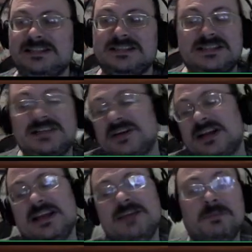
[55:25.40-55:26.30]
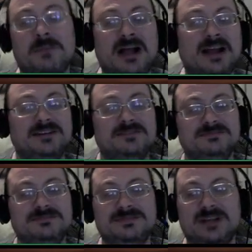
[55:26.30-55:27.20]
stuff you got to keep in mind,
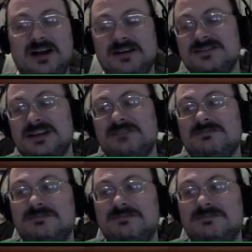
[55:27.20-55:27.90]
honestly.